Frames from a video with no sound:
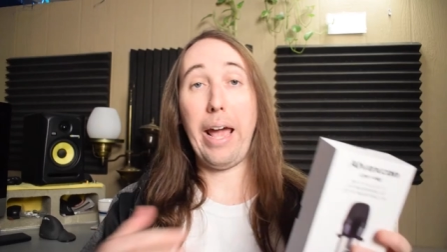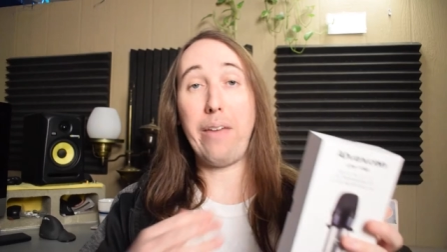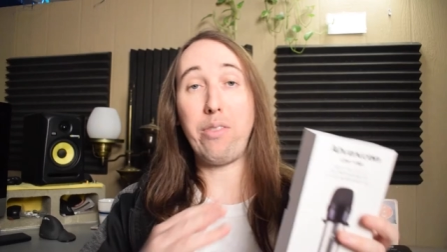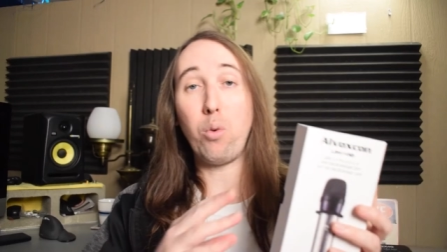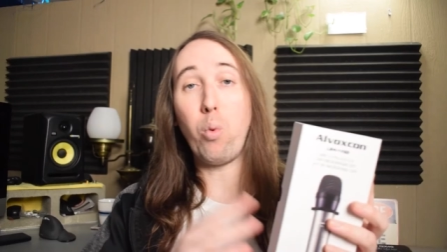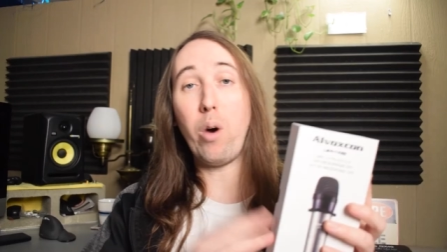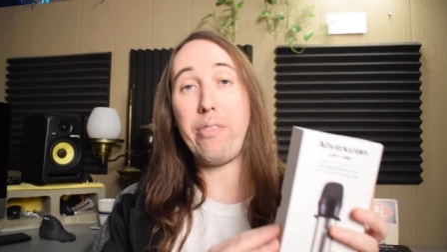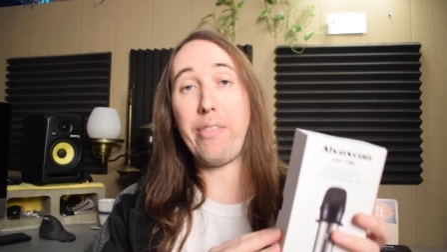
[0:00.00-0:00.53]
And
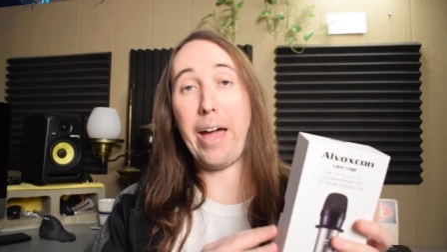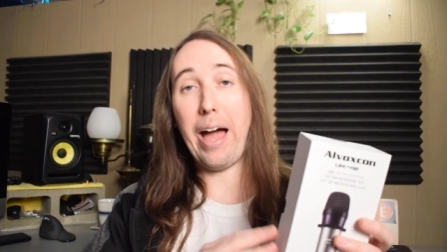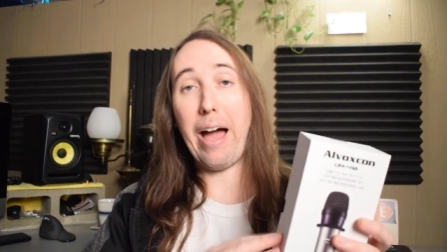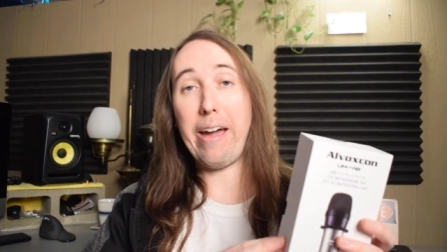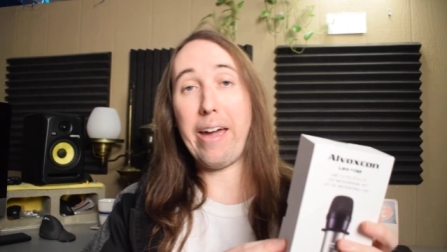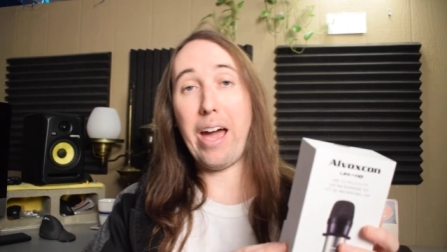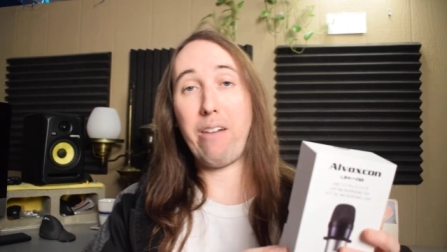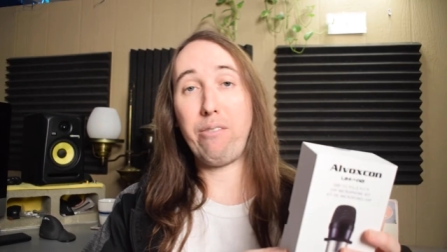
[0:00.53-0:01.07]
the one that
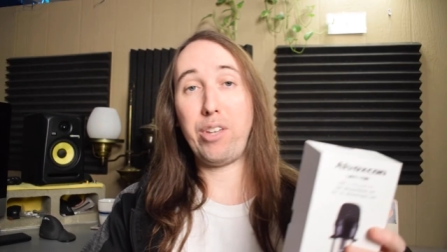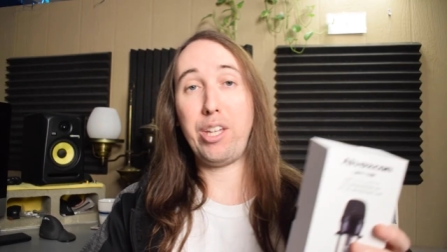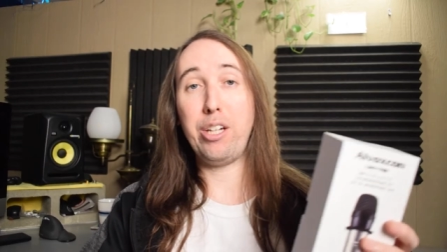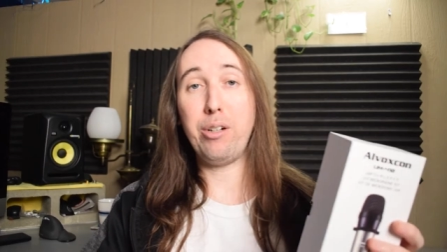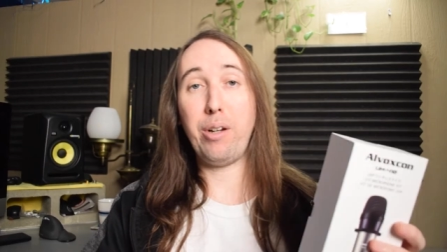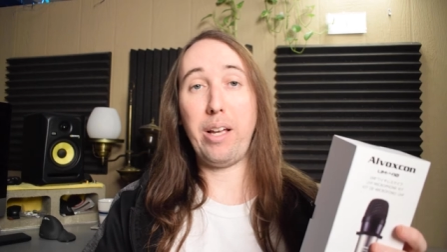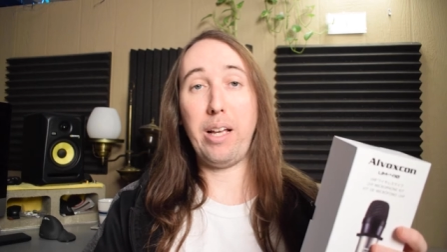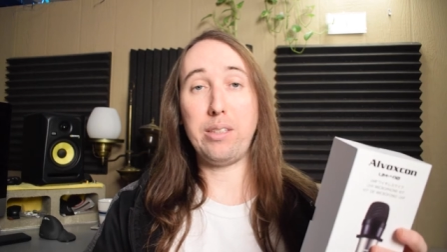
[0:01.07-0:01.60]
I have
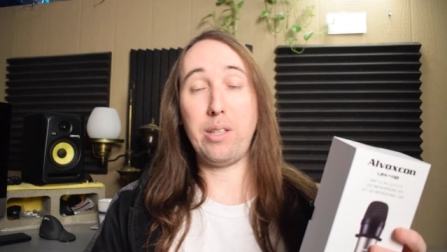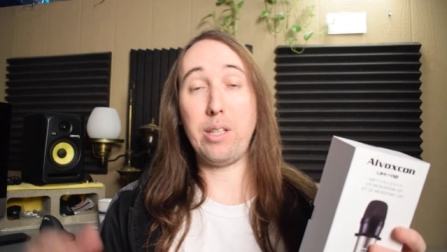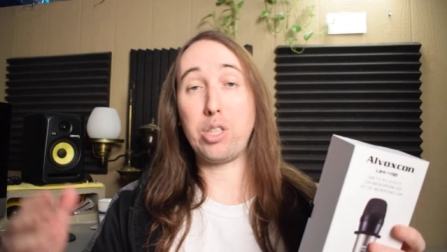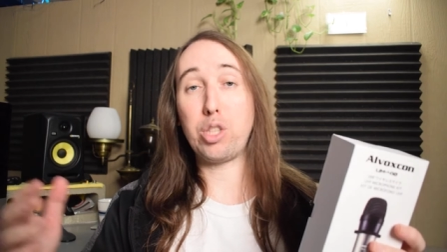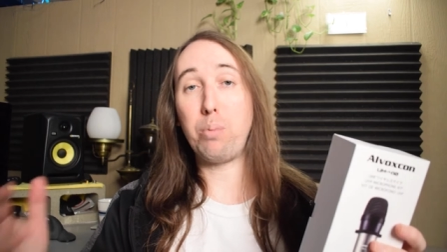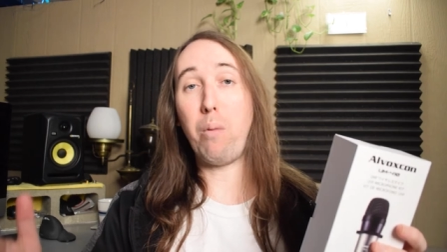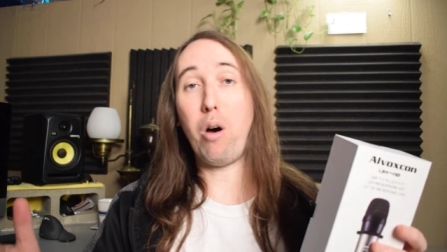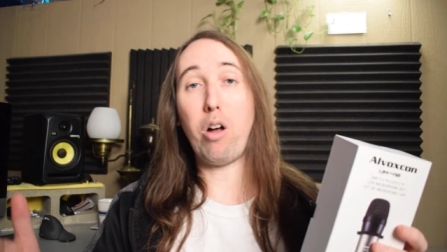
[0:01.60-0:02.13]
here is the
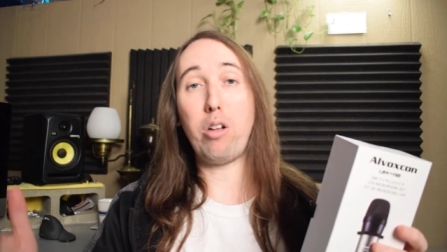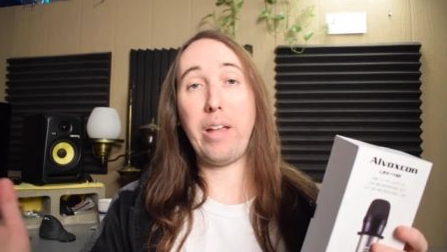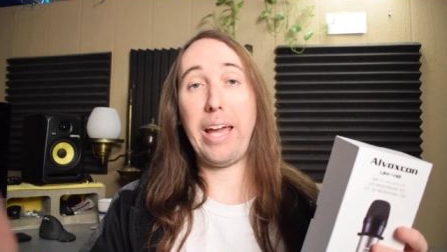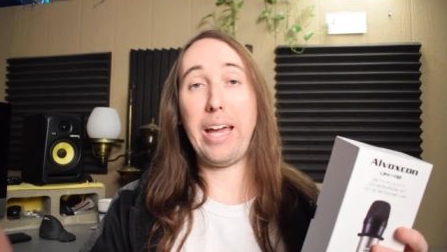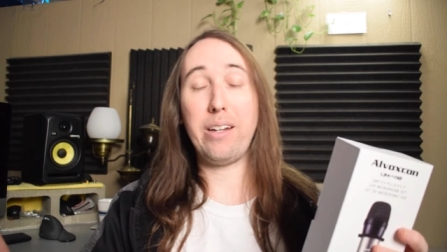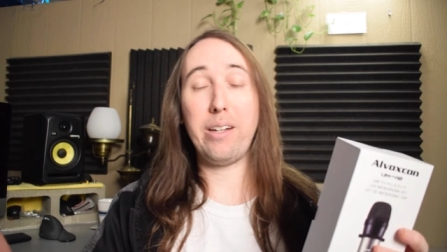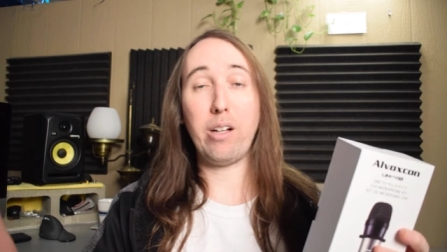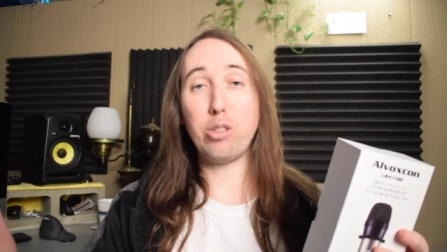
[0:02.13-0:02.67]
small
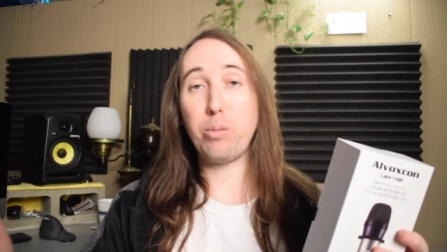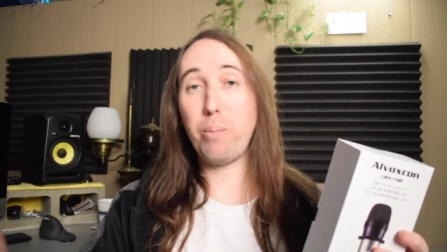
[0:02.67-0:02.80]
handheld